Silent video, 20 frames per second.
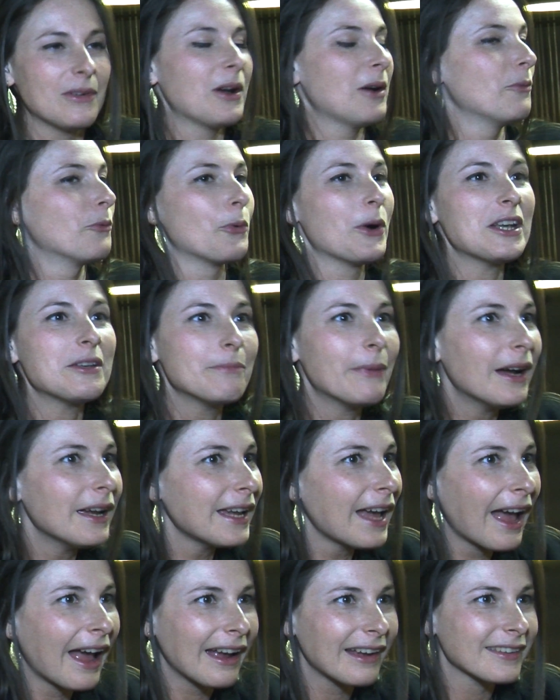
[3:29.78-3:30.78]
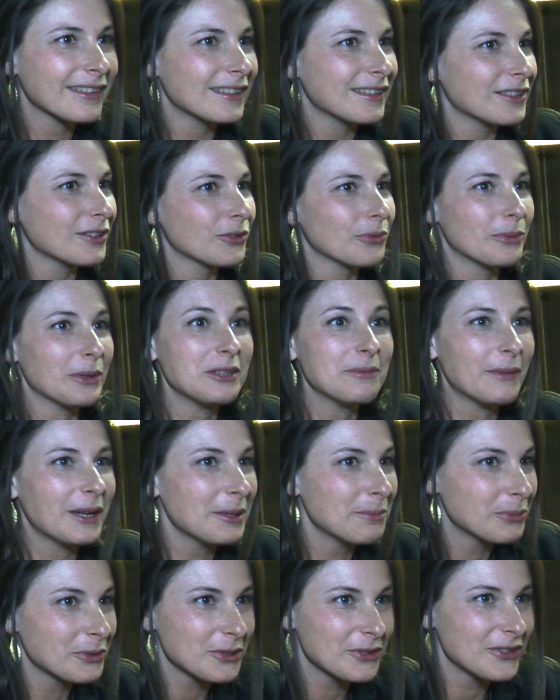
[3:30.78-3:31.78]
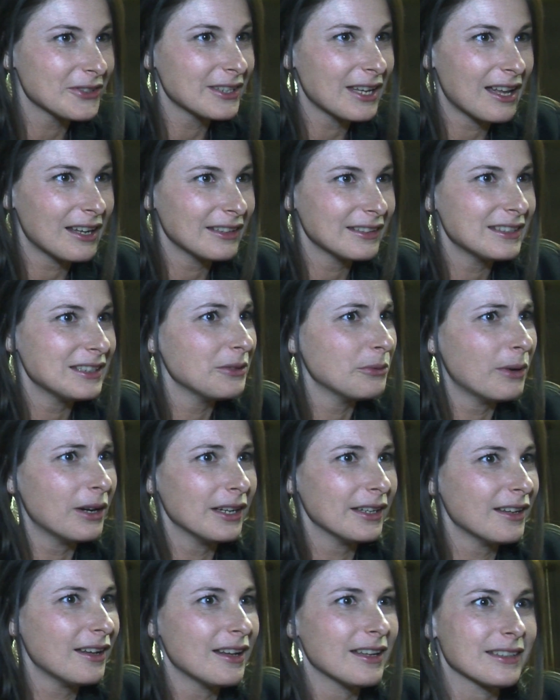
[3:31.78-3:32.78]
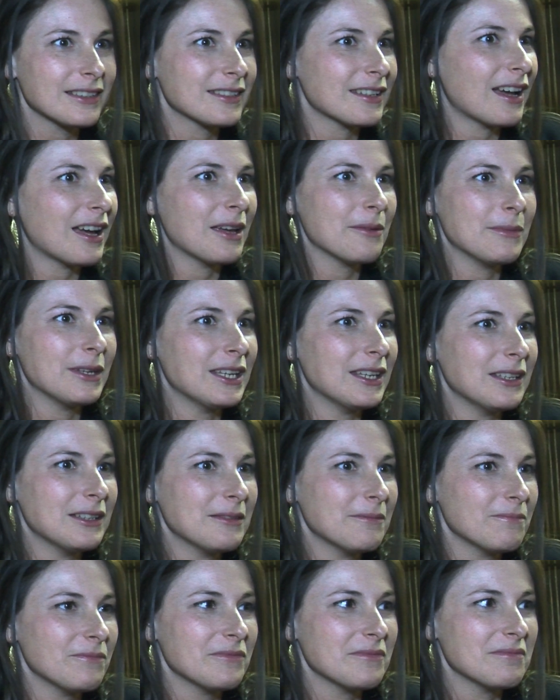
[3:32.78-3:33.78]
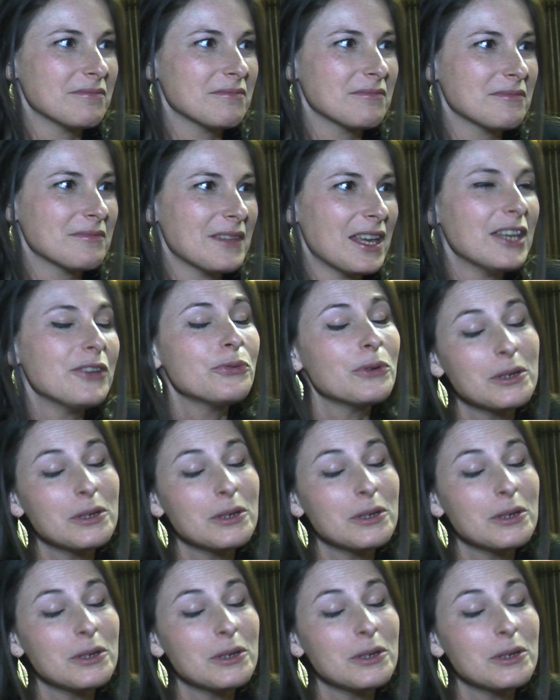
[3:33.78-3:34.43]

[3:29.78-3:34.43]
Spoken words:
with my accent, with my personality, why not? I mean, it